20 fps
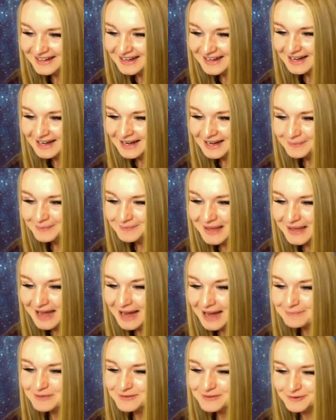
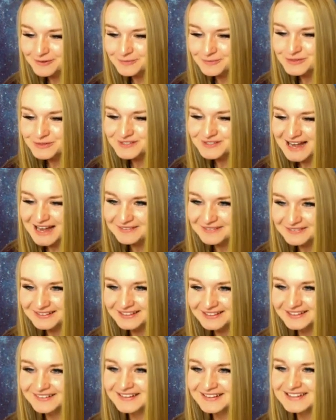Happy full moon,
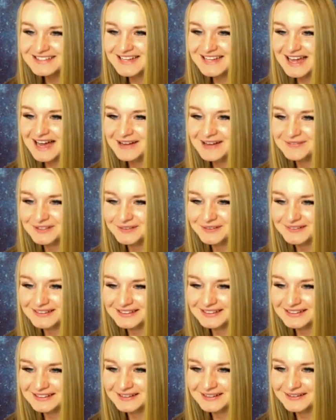Daphne. Great to have you
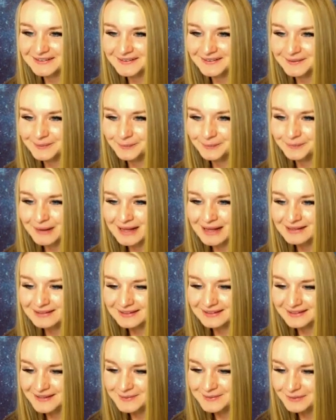here.
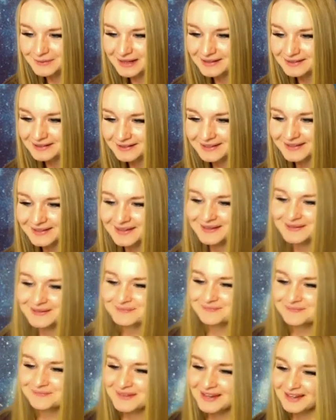Welcome,
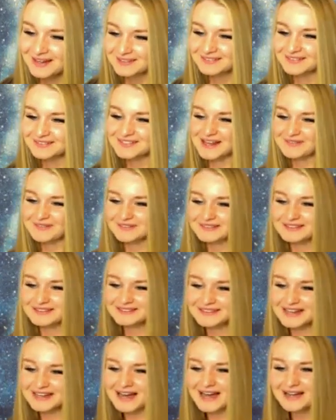welcome. So definitely
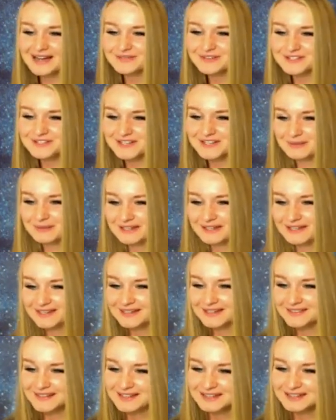say hi if you're jumping in. I
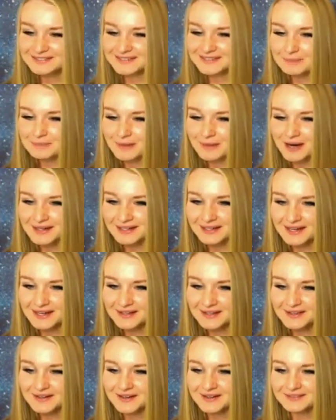think I saw Monica
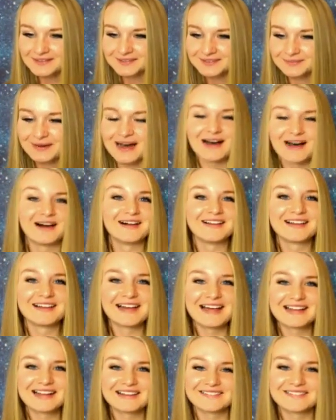there as well.
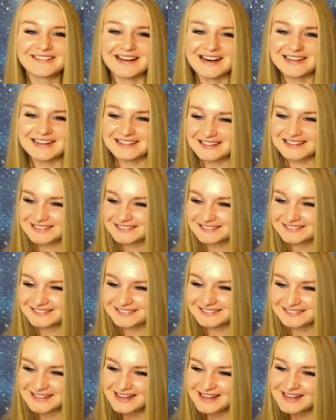Hello, goddess.
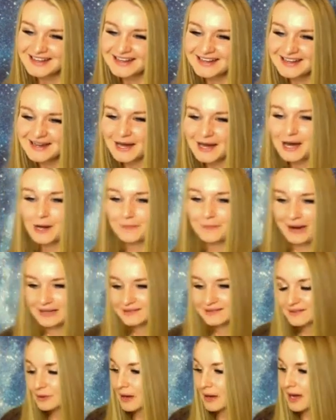All right,
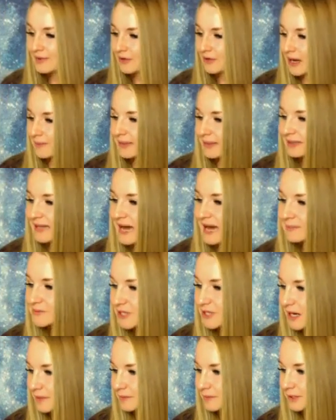so I've got my
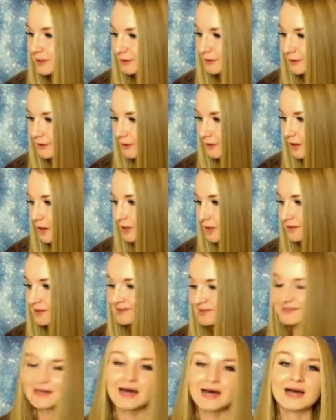laptop here on the
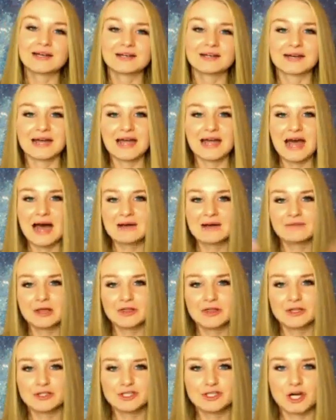side and I have
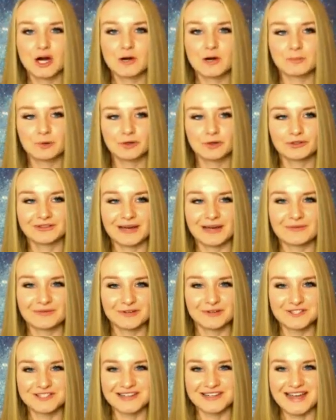the chart pulled up for
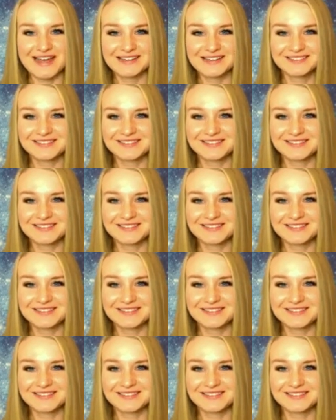today.